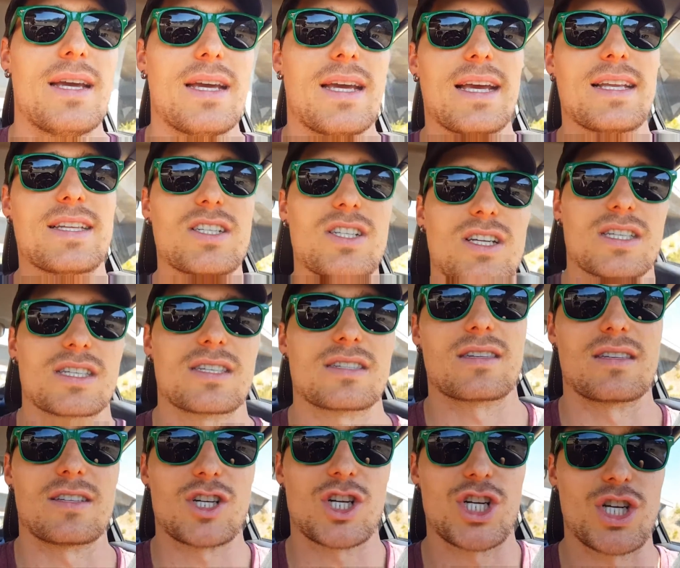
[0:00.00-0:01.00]
it's just
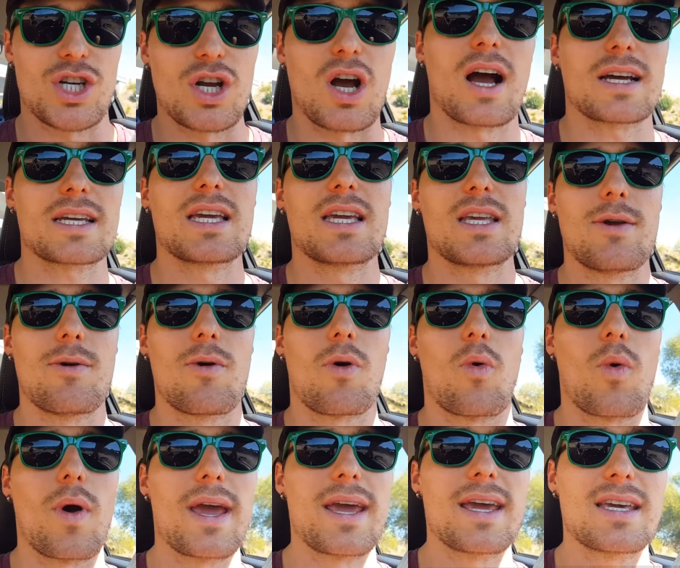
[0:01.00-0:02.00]
shocking you
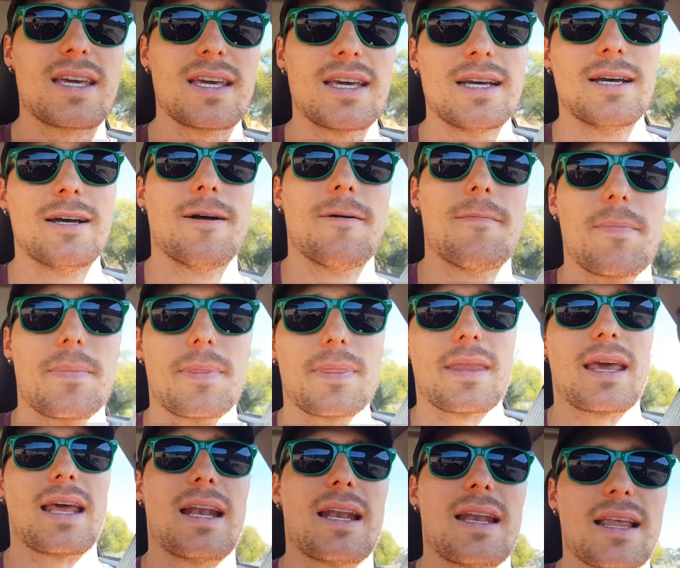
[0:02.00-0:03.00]
awake.
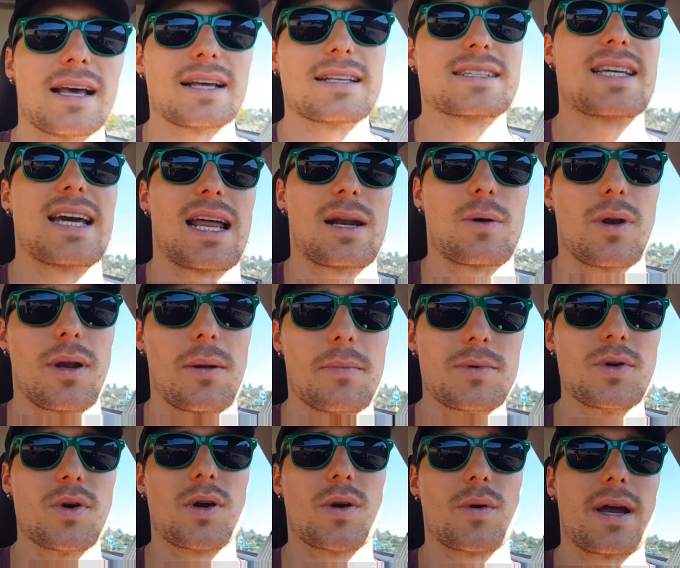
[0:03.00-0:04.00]
And that's kind of what I'm
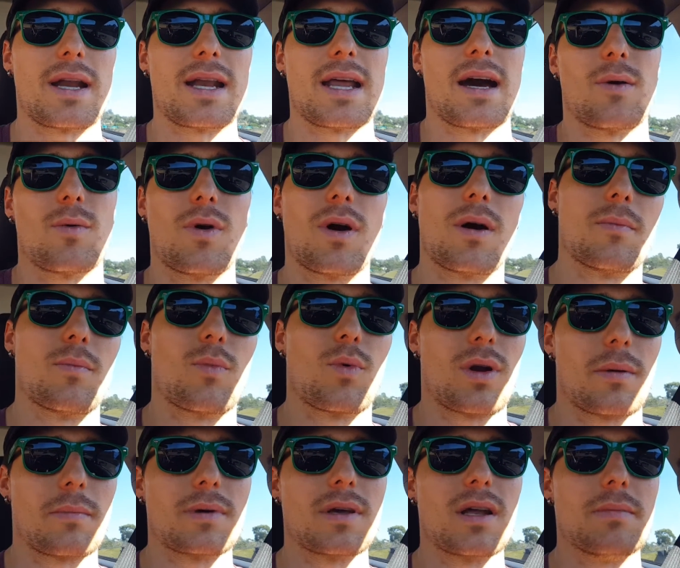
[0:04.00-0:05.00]
doing right now. Well, what
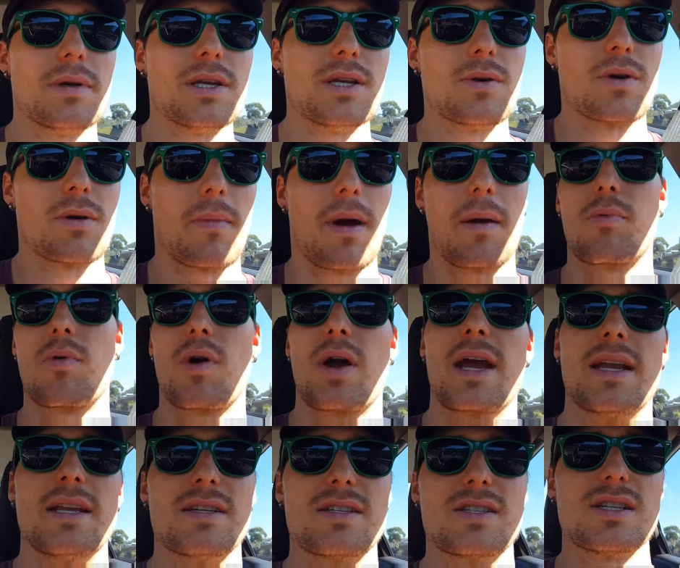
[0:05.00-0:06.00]
I'm gonna be doing to my
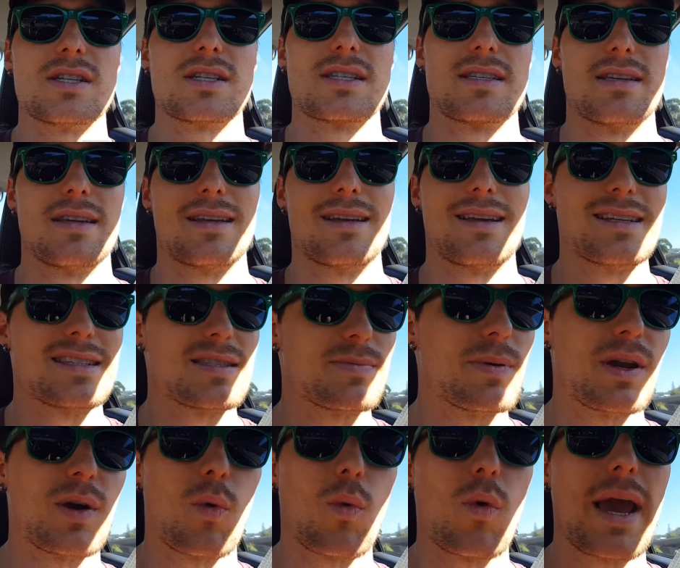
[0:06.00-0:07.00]
brain is just, it's been
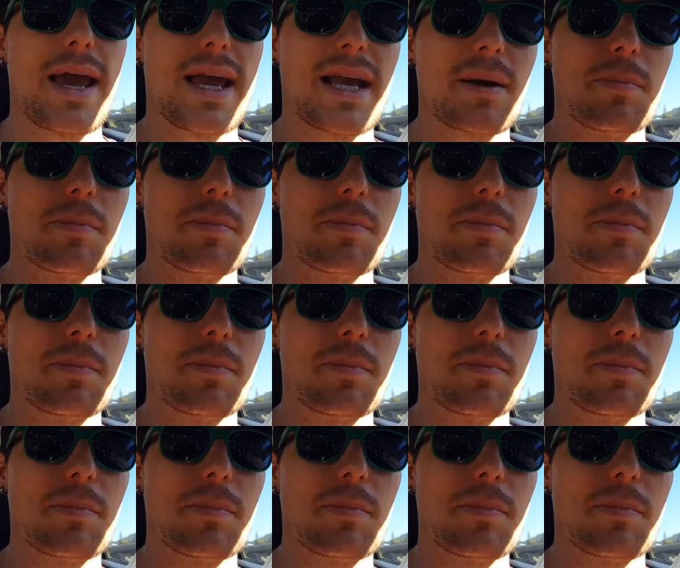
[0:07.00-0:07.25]
awake,